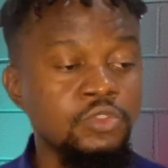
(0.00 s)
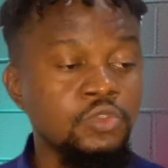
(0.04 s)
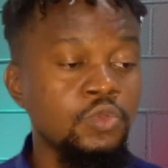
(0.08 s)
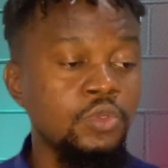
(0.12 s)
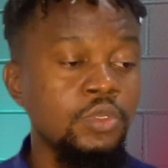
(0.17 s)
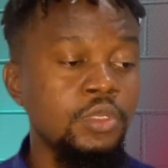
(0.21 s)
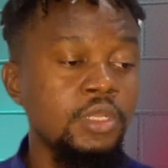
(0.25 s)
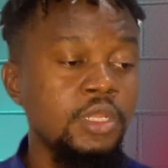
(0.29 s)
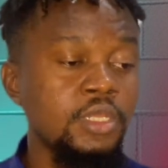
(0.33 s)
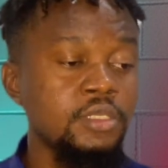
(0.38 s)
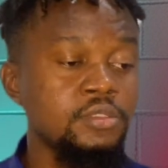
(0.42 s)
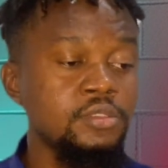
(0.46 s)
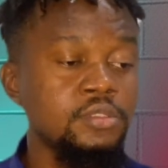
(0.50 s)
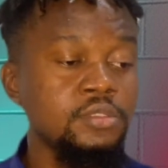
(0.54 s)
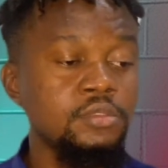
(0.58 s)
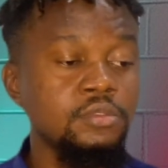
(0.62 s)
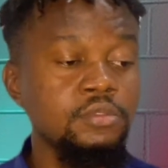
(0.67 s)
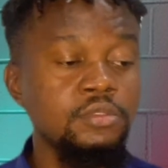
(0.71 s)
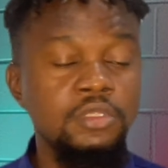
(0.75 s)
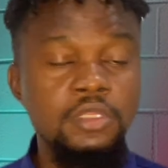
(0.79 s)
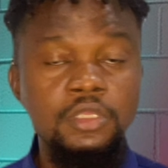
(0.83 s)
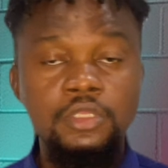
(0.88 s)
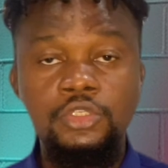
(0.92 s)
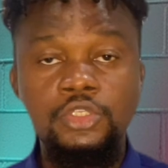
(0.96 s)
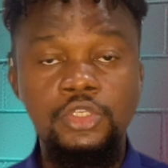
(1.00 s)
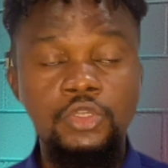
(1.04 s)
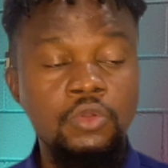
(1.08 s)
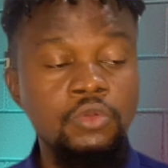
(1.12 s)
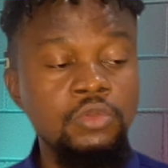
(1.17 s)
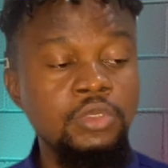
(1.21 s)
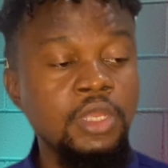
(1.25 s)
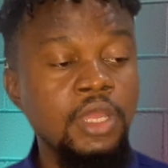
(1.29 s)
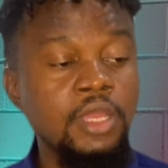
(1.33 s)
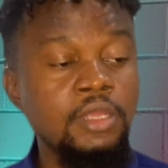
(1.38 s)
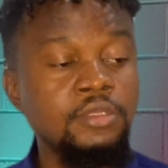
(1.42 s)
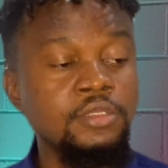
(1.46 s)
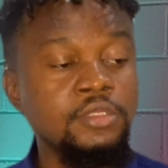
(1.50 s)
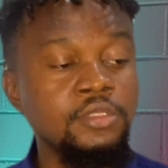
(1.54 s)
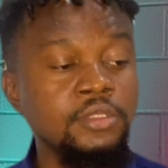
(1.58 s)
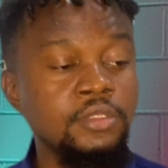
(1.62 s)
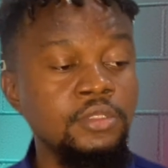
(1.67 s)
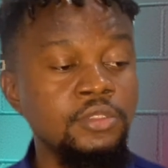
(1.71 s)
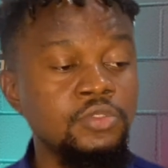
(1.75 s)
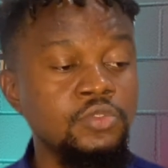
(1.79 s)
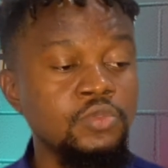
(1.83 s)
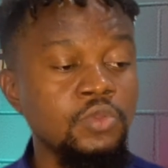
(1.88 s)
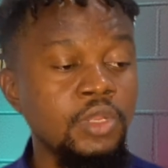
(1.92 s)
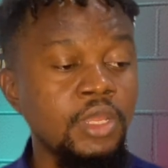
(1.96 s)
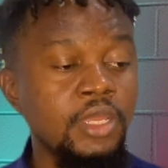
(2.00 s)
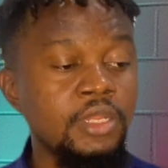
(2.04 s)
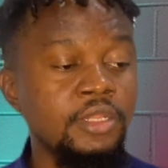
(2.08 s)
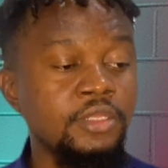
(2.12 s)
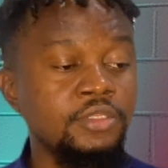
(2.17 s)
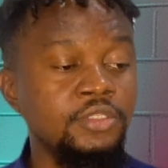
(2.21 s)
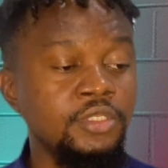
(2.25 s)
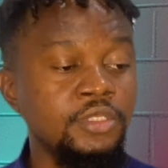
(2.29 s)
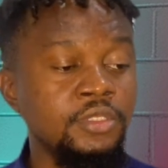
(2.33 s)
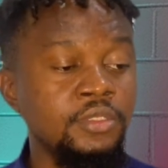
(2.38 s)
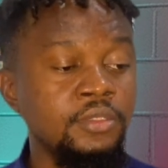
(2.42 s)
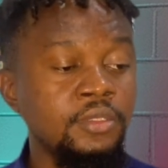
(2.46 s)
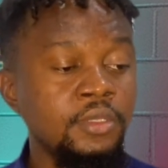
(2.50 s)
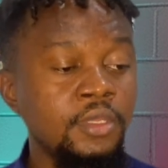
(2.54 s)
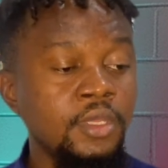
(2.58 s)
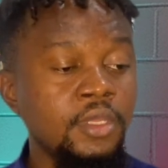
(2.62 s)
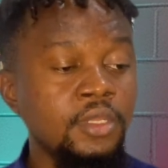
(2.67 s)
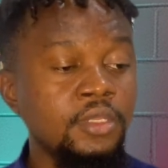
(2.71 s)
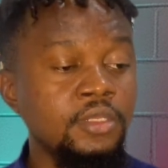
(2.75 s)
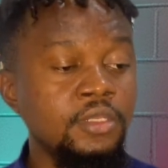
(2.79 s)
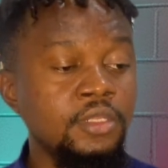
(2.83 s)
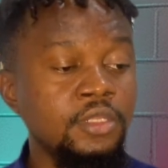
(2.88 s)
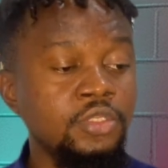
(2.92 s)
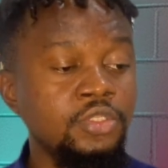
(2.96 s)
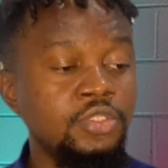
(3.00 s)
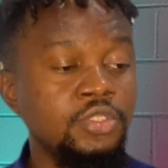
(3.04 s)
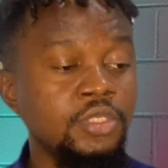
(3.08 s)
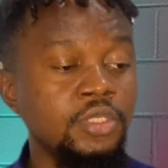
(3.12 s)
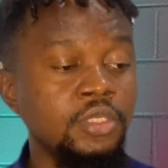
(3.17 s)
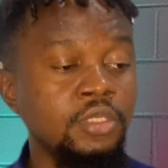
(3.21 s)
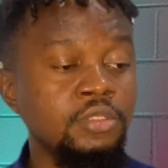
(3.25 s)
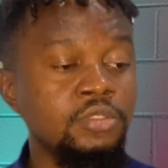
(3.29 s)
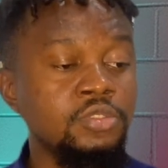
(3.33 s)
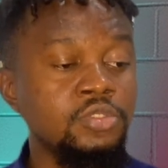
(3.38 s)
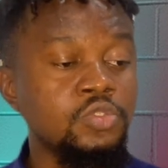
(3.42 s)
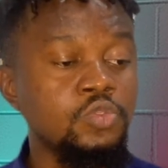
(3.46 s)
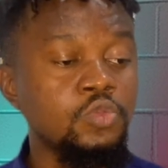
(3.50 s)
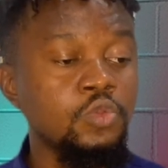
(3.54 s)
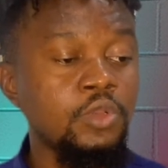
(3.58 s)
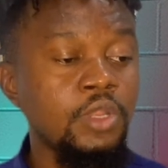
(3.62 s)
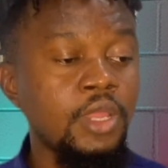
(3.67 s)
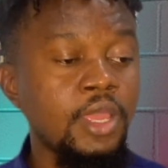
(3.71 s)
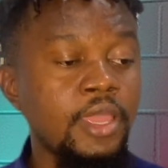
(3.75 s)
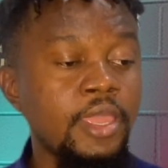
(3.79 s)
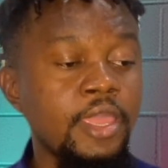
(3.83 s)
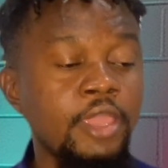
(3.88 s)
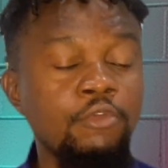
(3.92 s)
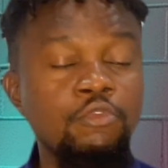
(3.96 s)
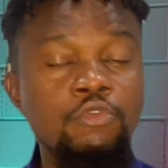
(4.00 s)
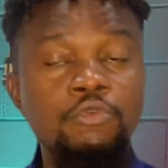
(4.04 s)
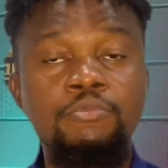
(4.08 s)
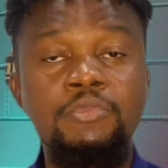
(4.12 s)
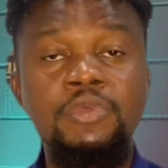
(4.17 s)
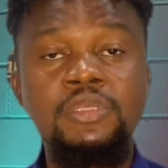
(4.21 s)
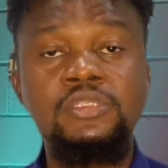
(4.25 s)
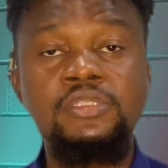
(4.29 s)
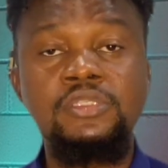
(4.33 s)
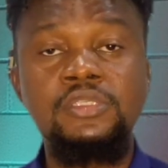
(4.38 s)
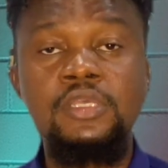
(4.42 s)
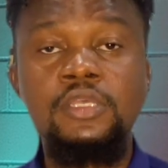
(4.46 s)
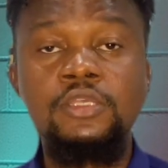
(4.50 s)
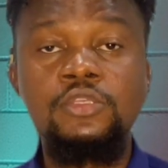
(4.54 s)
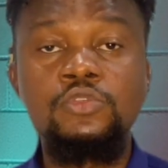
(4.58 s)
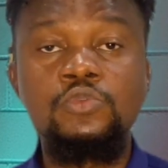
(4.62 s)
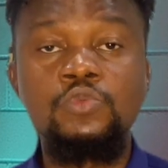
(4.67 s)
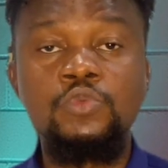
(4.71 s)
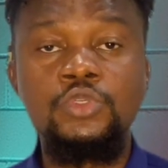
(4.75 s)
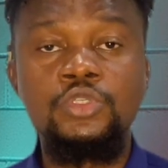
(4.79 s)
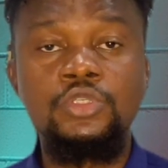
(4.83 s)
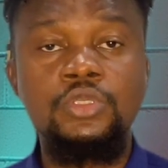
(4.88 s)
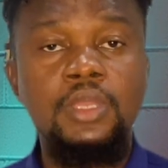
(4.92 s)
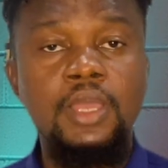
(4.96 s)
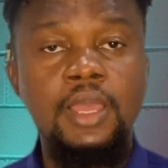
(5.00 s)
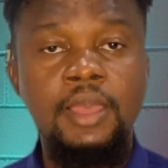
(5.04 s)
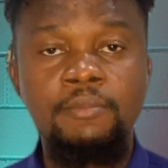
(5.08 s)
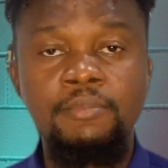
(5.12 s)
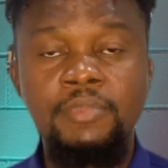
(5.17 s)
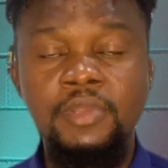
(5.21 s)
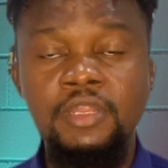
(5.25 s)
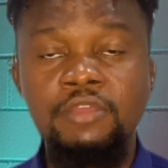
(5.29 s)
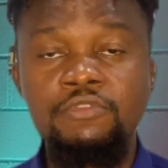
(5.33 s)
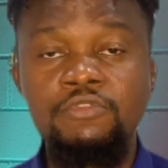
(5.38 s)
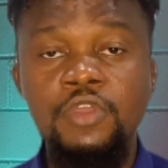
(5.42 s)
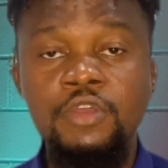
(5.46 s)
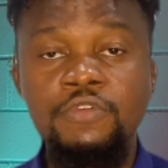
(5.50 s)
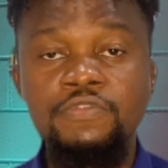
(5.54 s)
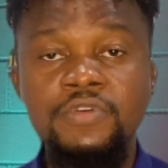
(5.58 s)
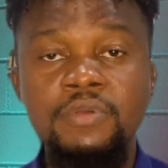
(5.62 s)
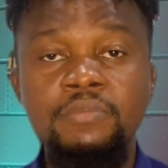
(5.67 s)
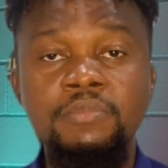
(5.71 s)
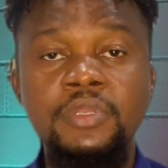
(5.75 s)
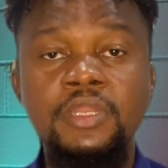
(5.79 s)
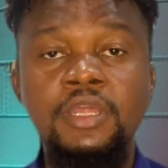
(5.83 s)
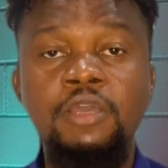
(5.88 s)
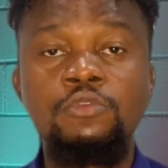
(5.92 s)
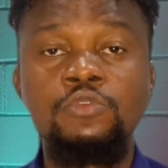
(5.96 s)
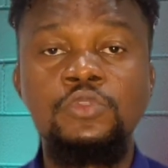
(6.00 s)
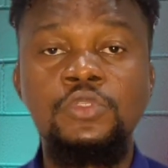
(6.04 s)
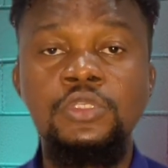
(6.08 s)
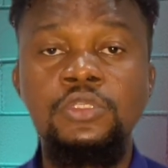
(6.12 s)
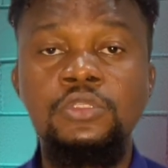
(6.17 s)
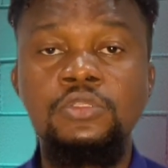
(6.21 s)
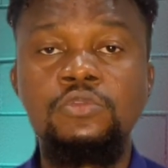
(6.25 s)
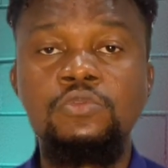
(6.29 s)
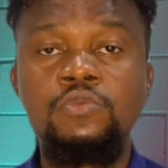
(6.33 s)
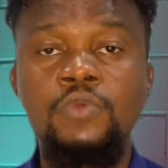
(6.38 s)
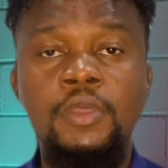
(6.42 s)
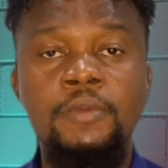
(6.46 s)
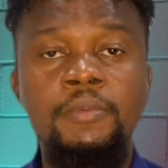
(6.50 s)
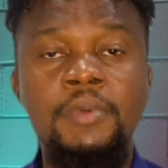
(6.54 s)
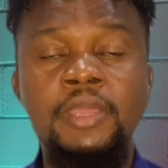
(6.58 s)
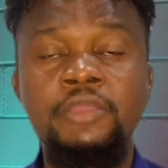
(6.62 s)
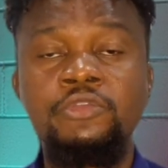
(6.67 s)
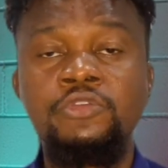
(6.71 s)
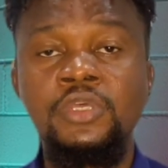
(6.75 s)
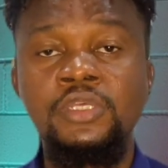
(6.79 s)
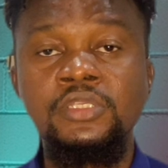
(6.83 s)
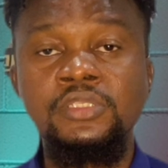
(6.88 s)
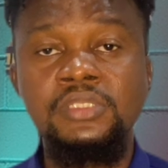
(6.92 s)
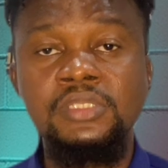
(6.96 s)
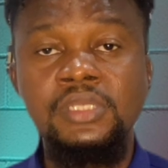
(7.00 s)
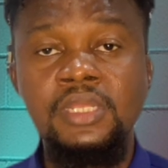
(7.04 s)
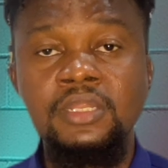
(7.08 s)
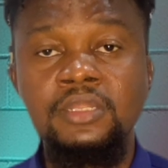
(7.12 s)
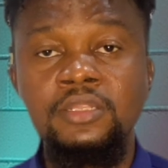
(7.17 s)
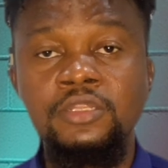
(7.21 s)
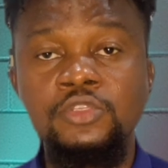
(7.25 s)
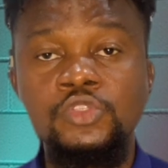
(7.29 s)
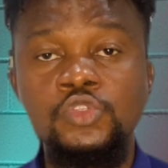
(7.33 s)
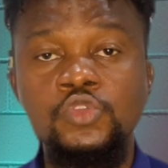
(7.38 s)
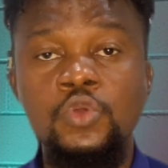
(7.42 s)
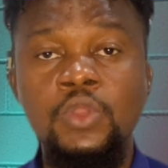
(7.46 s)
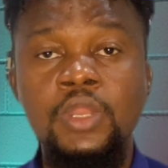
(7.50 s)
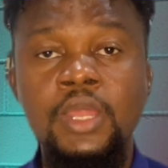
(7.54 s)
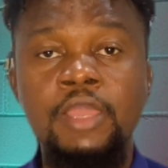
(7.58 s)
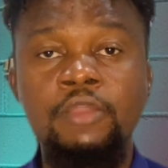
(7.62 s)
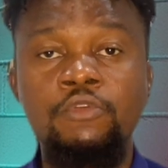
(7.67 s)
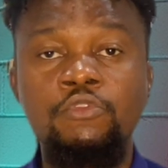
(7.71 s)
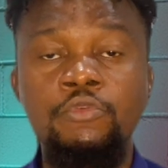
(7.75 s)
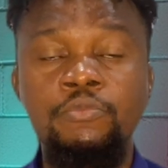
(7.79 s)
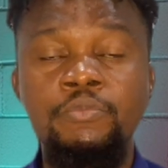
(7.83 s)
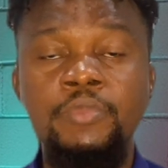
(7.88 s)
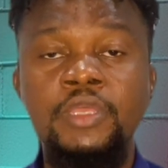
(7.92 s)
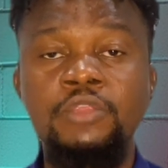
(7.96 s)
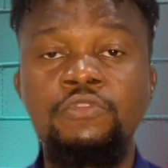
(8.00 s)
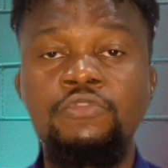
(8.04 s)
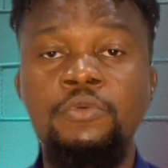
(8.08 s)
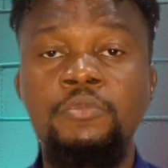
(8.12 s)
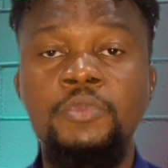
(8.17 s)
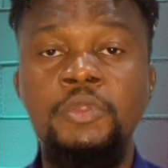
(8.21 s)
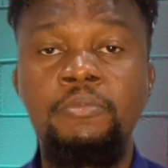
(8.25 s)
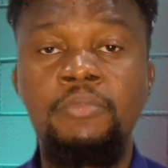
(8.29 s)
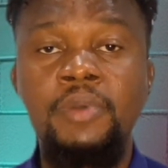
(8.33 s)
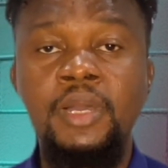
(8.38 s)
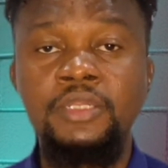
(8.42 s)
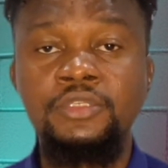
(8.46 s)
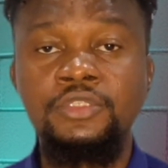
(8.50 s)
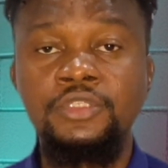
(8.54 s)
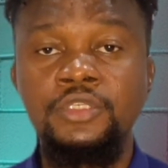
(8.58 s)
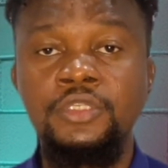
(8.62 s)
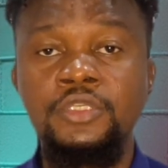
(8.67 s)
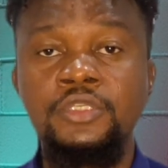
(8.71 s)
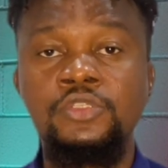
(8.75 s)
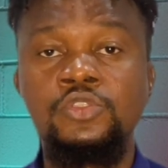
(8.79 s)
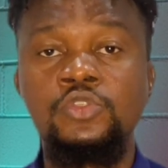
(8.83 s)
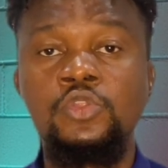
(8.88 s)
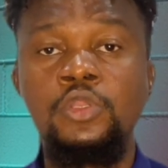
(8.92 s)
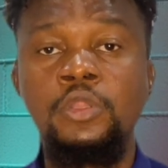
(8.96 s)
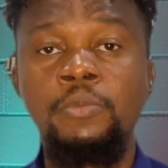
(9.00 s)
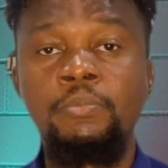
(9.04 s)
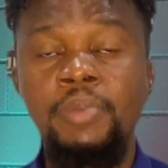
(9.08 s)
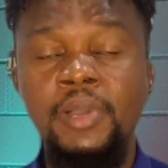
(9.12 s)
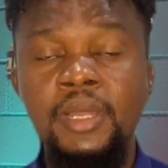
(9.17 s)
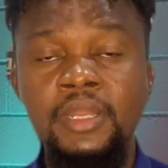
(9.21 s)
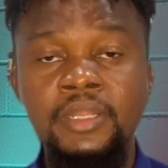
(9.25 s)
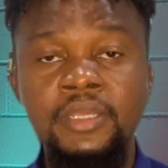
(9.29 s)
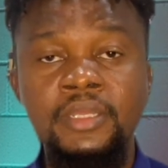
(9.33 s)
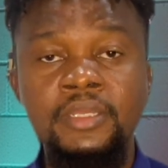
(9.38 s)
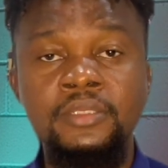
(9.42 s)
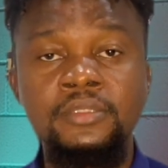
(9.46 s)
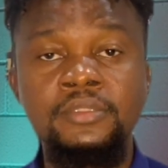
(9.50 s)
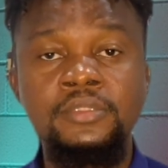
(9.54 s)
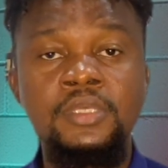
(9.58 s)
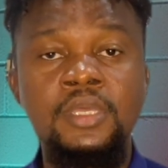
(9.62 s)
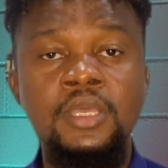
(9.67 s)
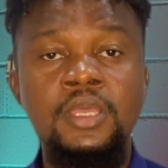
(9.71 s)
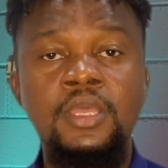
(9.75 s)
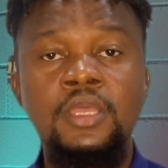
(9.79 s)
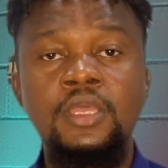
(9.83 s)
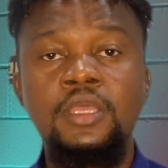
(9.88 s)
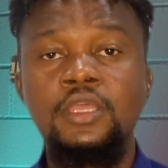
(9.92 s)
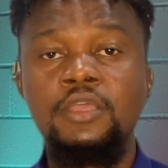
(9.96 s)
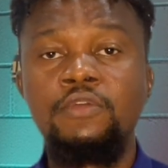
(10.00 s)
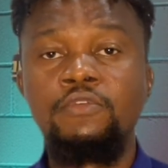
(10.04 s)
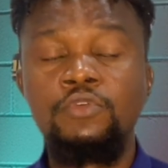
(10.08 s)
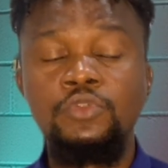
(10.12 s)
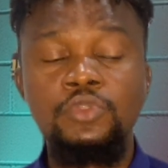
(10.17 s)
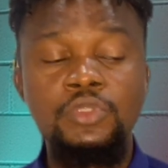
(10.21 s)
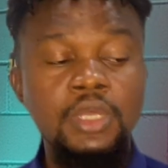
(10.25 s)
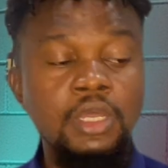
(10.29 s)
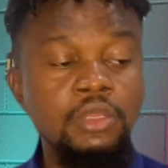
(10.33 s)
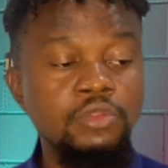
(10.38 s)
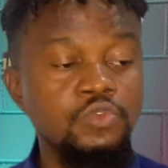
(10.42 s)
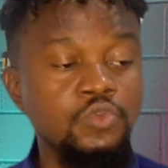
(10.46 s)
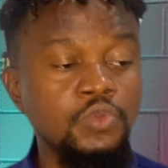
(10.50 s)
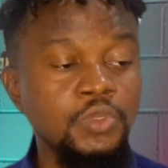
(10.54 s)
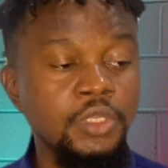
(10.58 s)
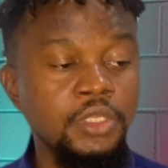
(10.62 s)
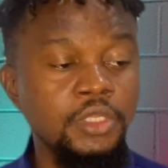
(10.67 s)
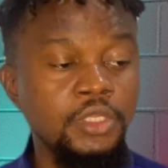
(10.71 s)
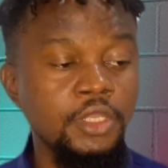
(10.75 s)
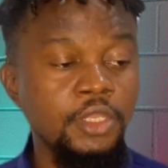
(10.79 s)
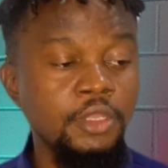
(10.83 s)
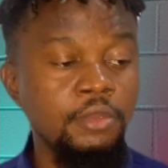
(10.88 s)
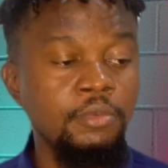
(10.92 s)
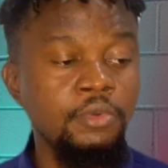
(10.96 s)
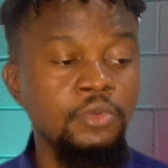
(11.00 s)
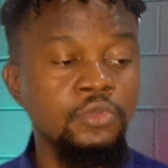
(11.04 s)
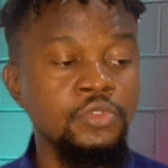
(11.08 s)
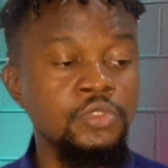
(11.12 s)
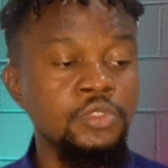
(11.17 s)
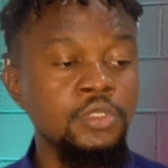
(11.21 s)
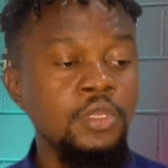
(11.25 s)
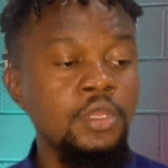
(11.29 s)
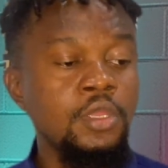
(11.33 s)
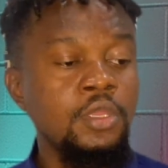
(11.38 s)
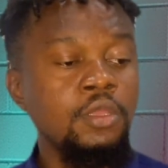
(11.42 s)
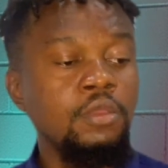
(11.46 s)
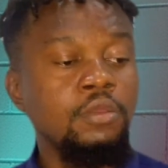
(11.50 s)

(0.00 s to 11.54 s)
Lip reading: So the next niche under the solar energy niche is solar equipment sales, which I believe you are familiar with it, whereby you are selling the solar equipment from the batteries to the panels, even down to the cables.